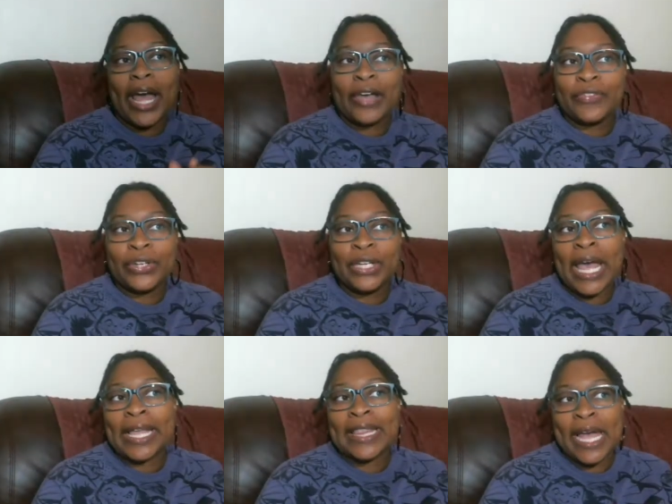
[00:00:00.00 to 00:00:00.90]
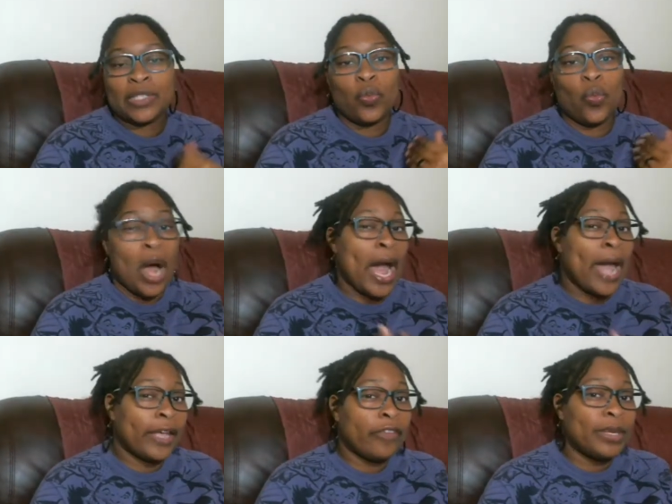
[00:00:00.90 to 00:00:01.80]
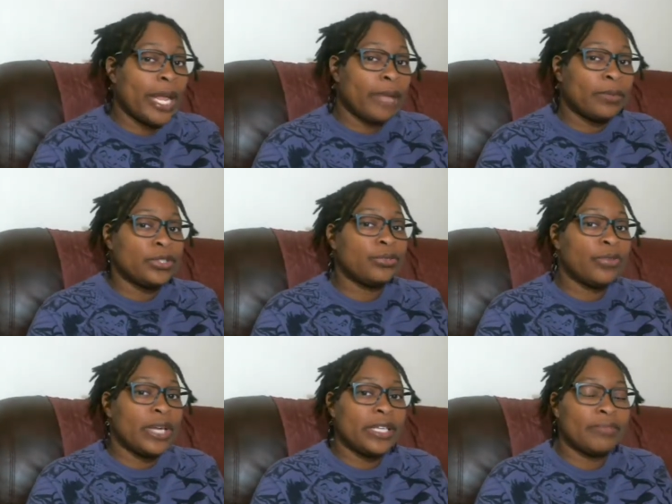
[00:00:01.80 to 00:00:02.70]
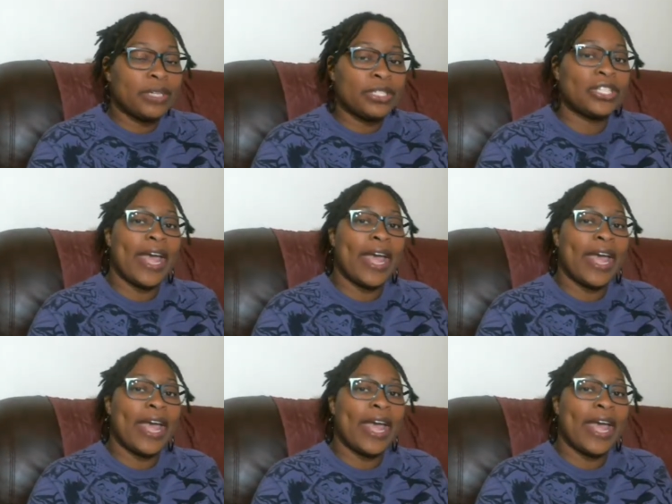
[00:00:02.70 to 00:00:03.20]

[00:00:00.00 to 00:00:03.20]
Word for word: I feel like that's why I've been able to read as much as I